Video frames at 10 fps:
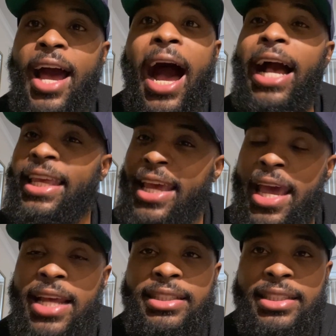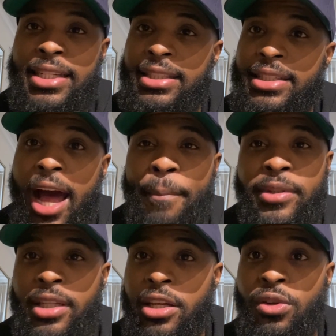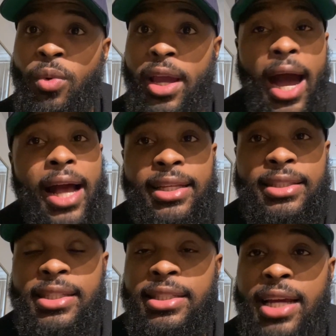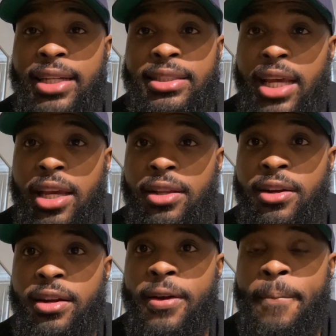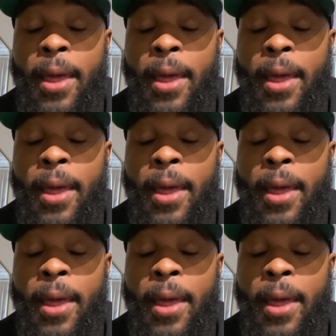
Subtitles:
I can see a stoppage either way. I can see Josh Taylor.